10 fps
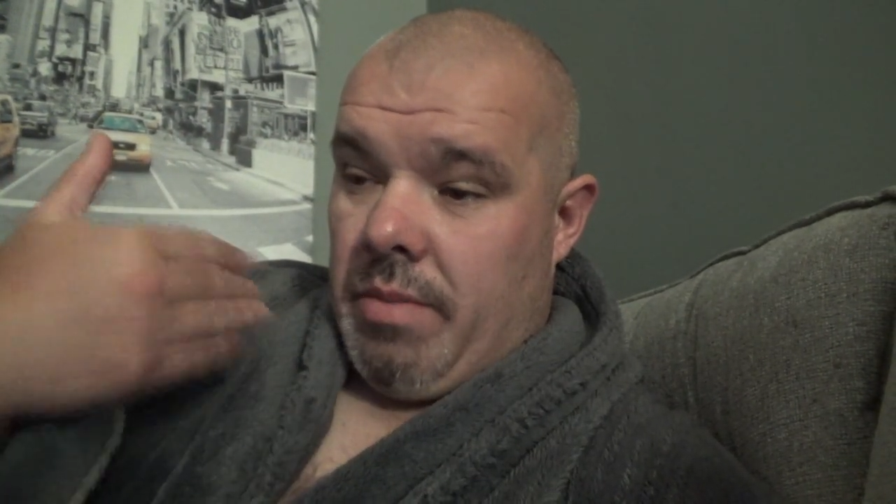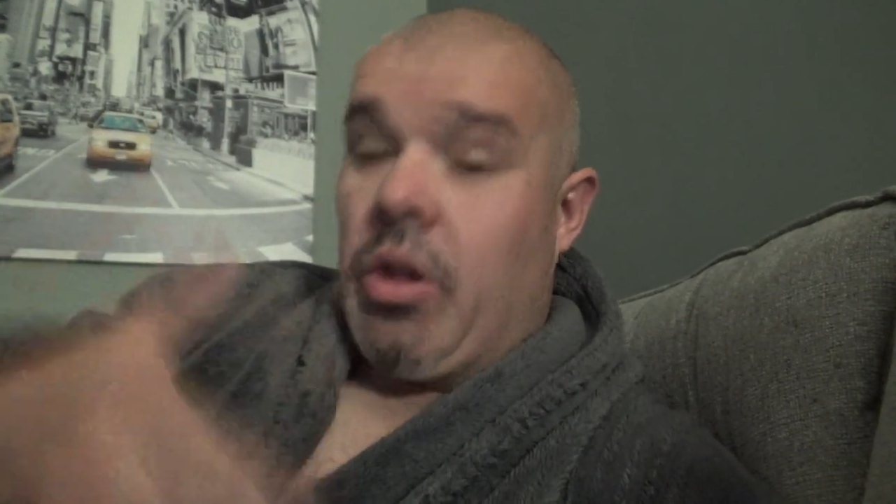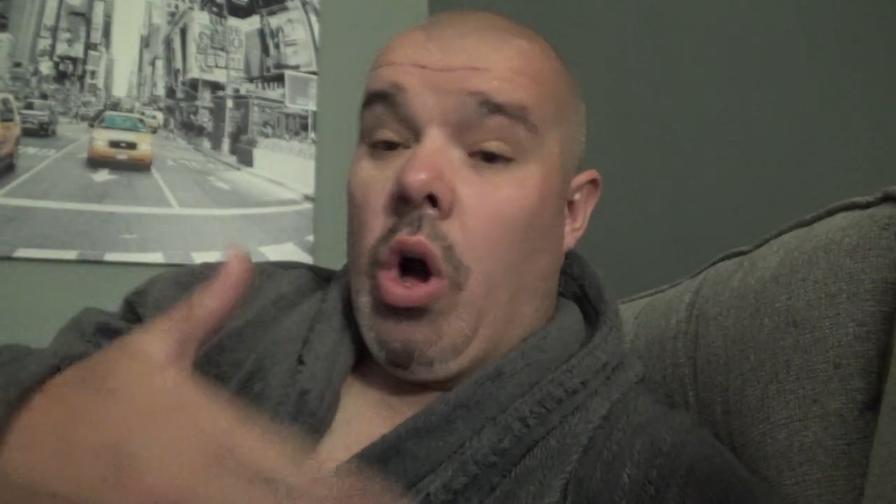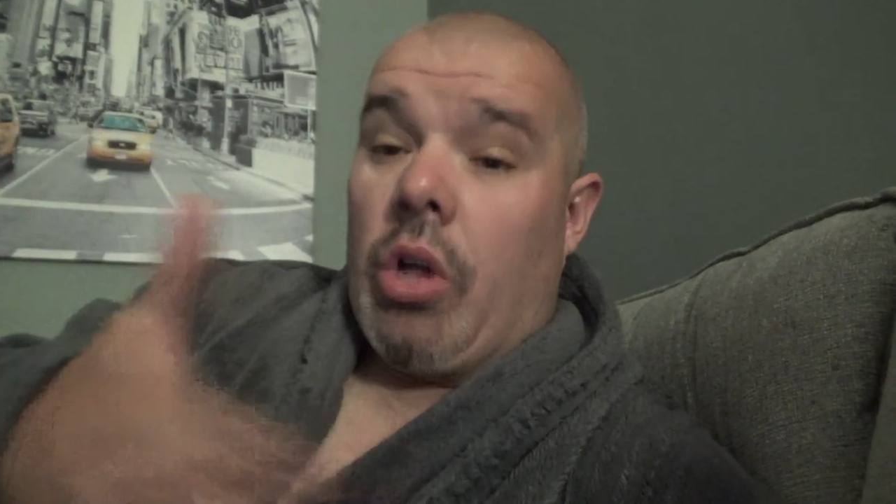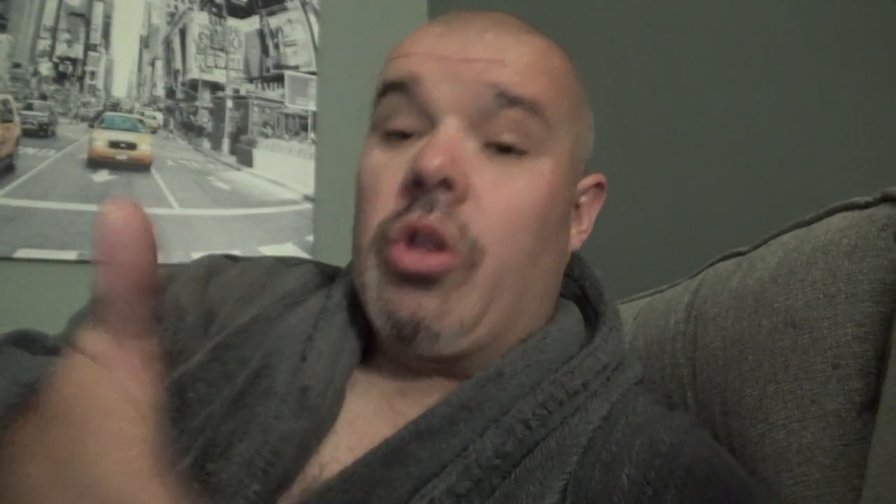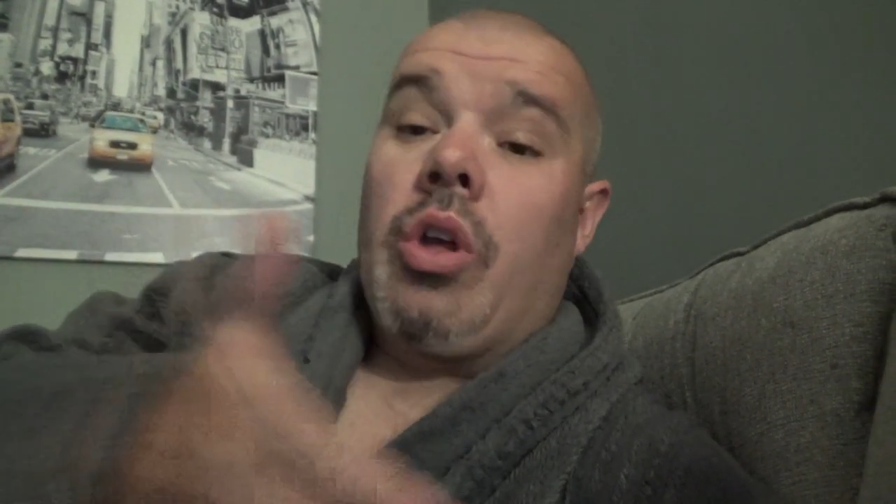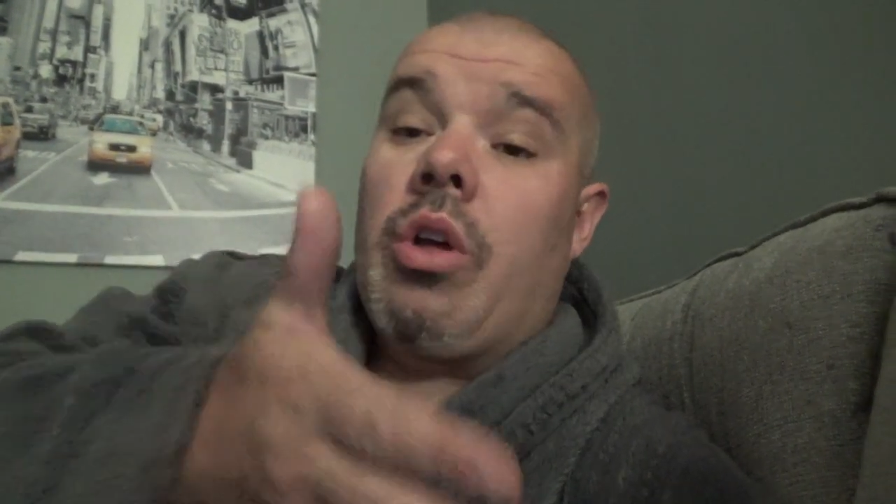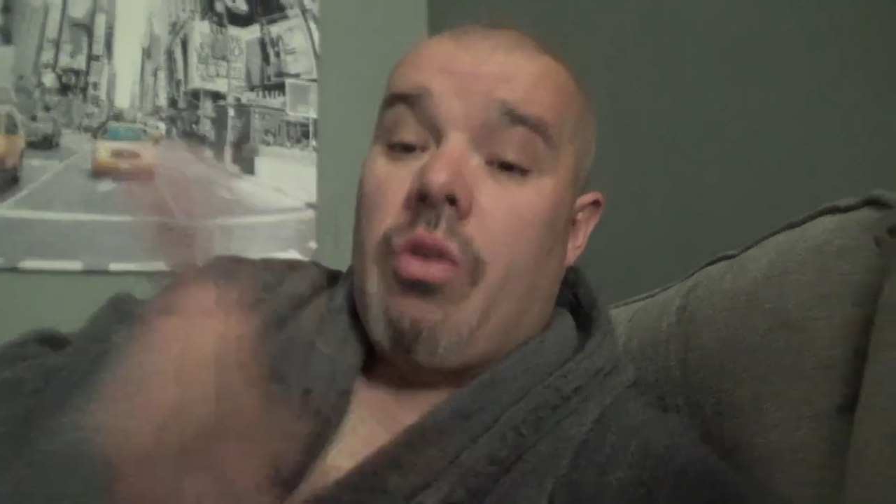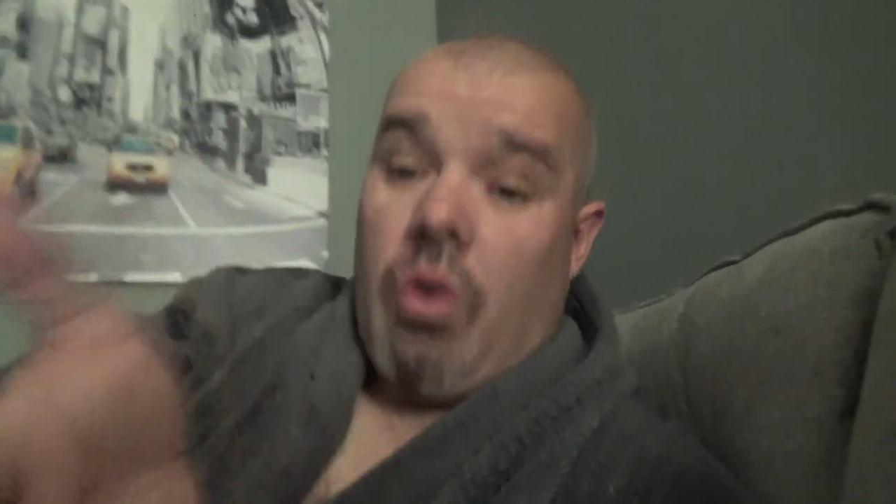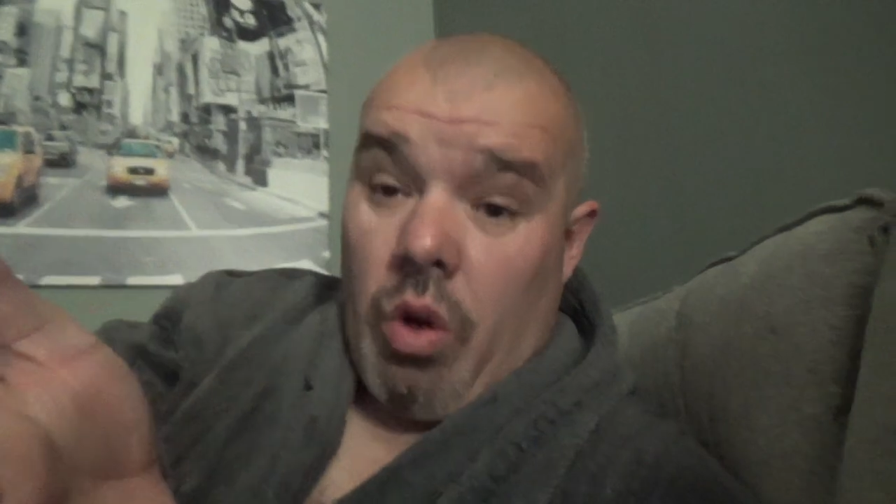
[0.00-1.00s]
talking to
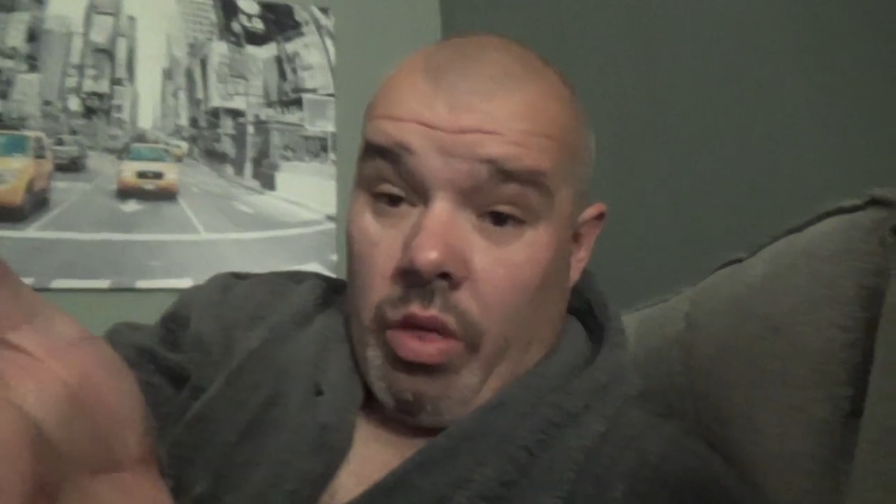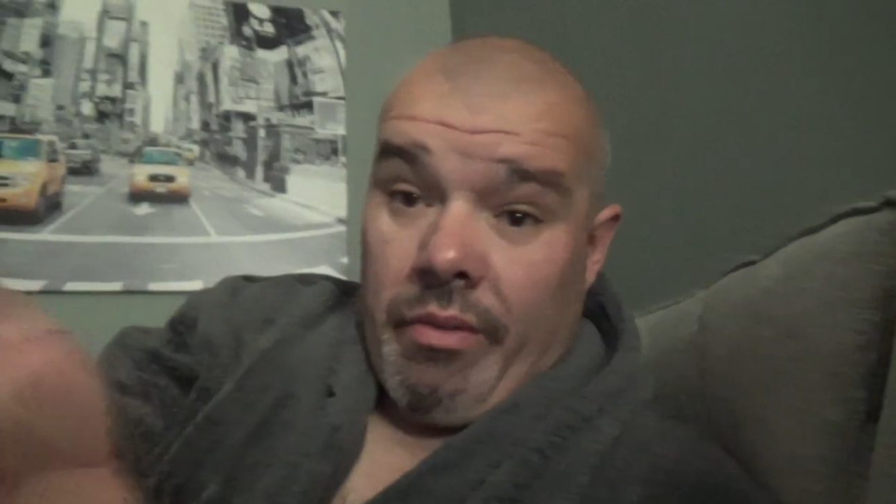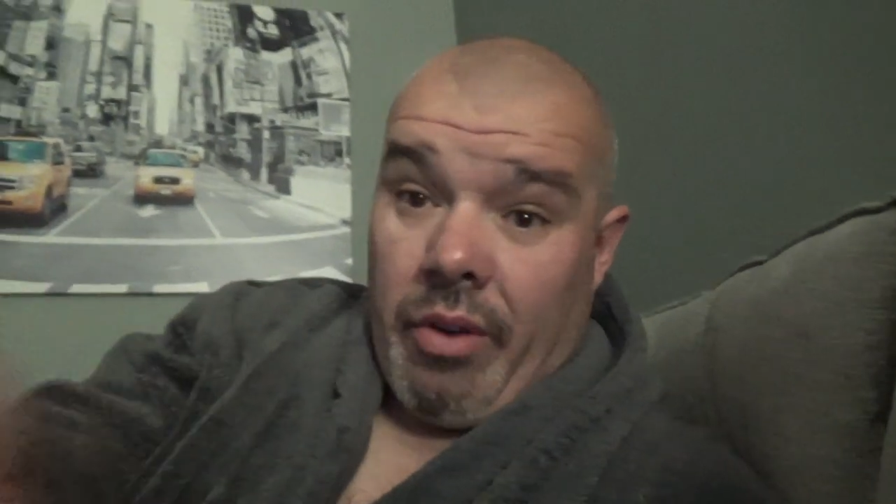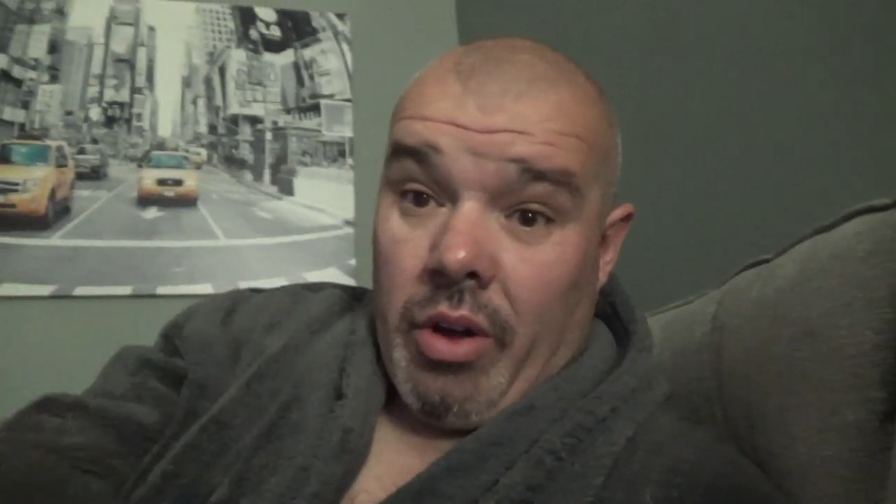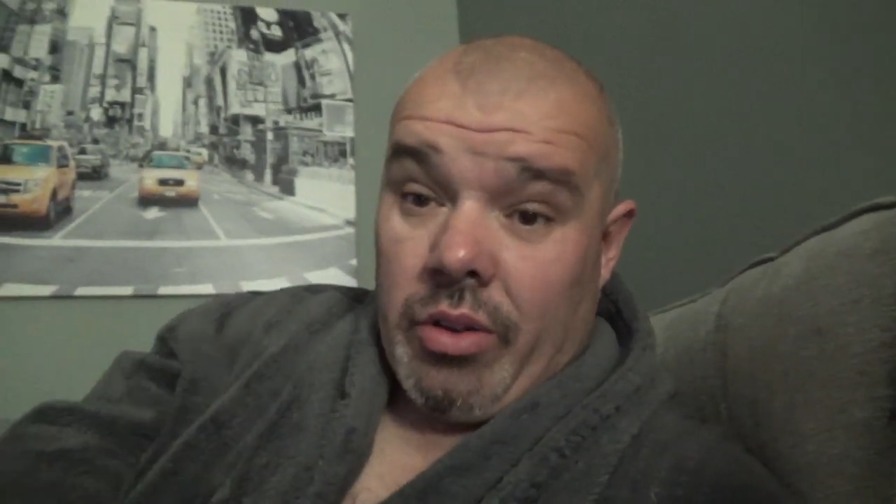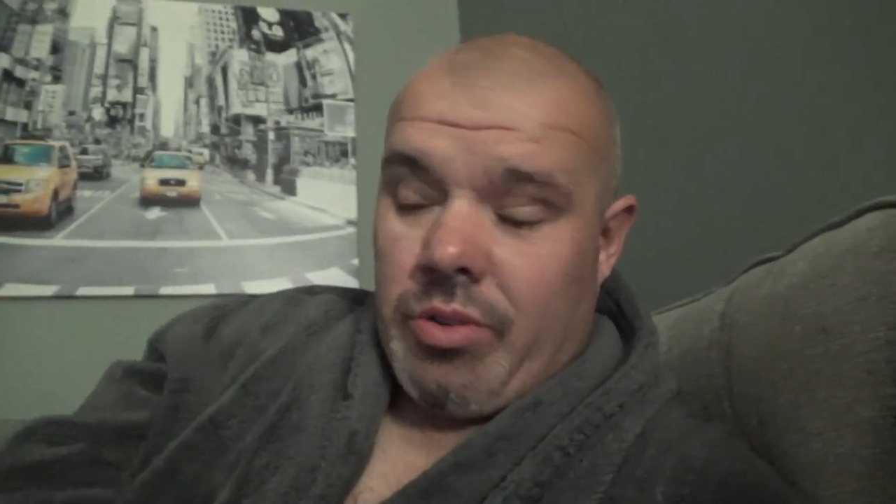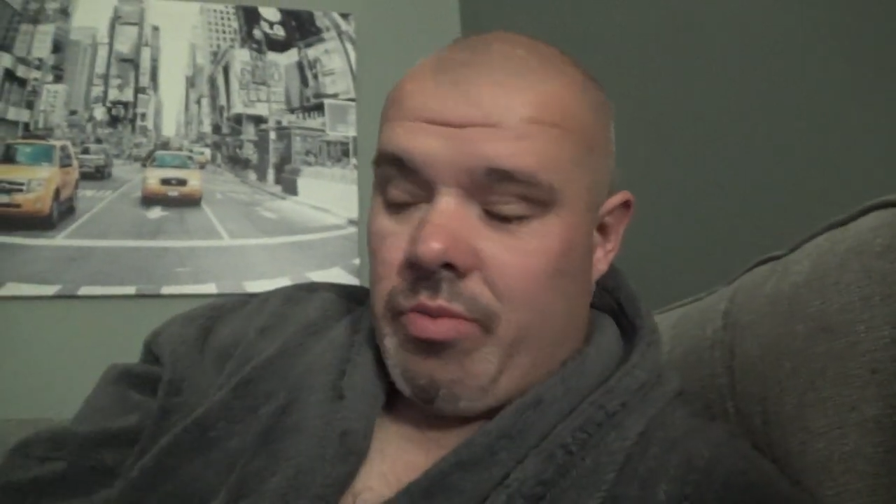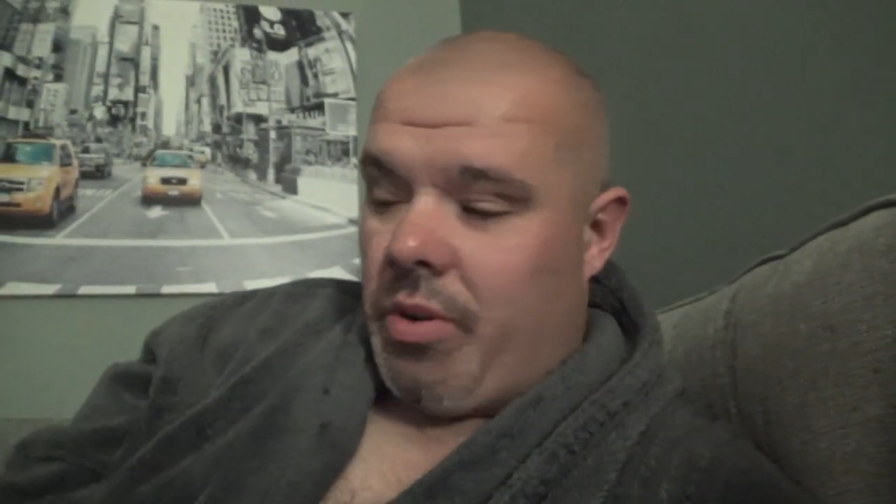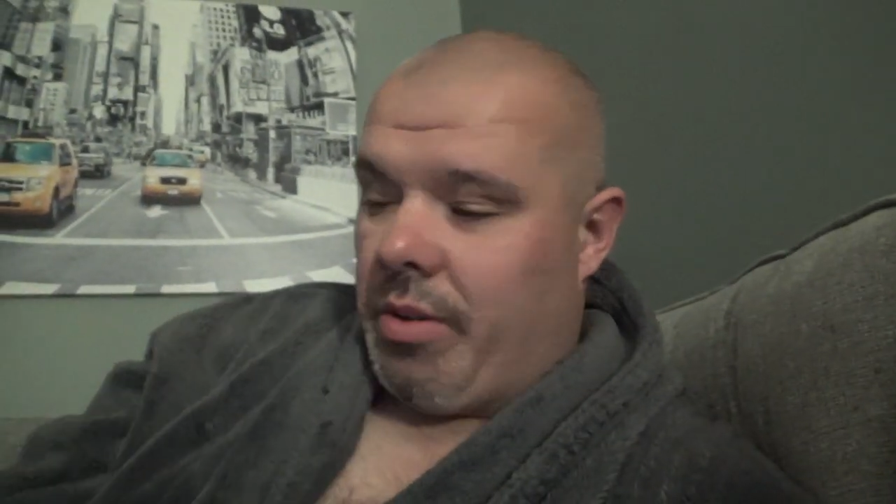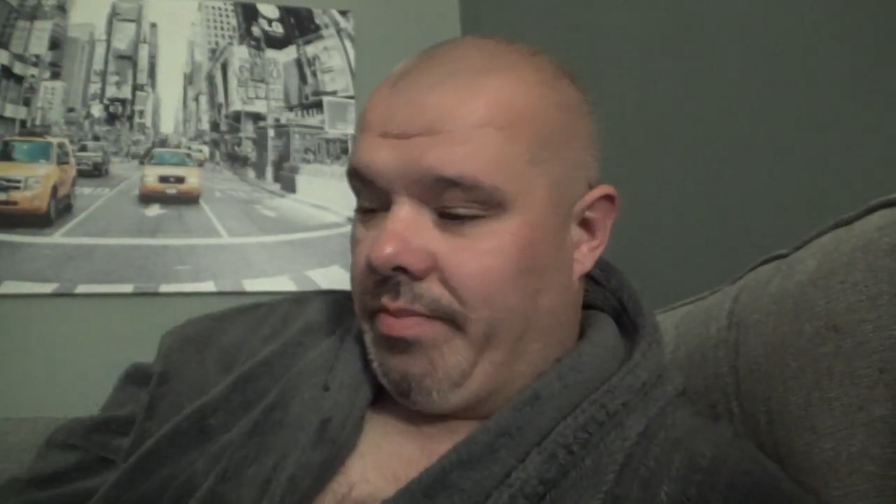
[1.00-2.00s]
you on the vlog this
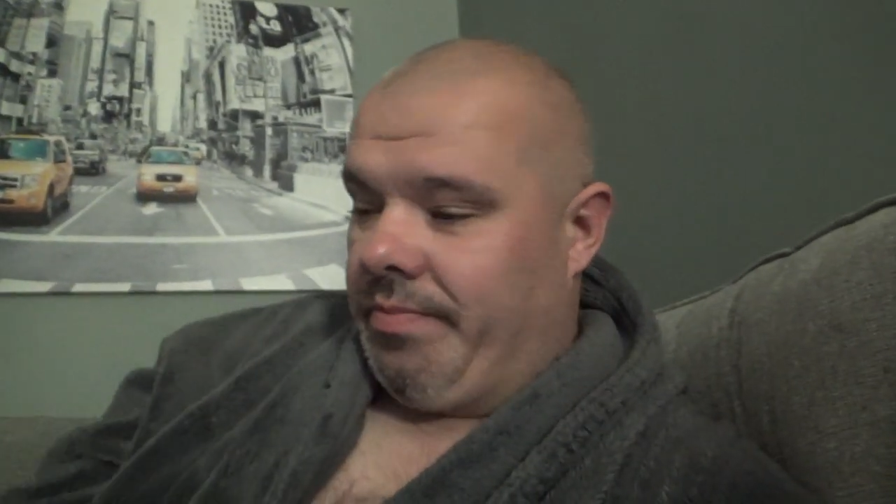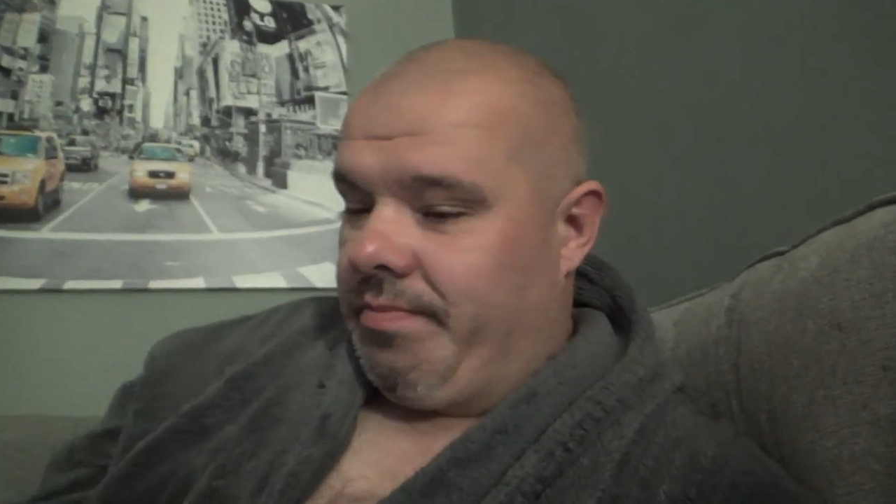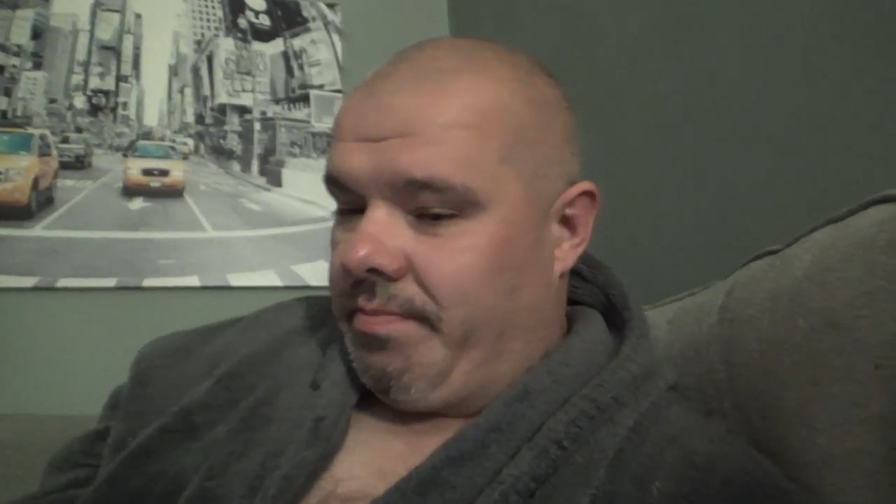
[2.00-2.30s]
morning.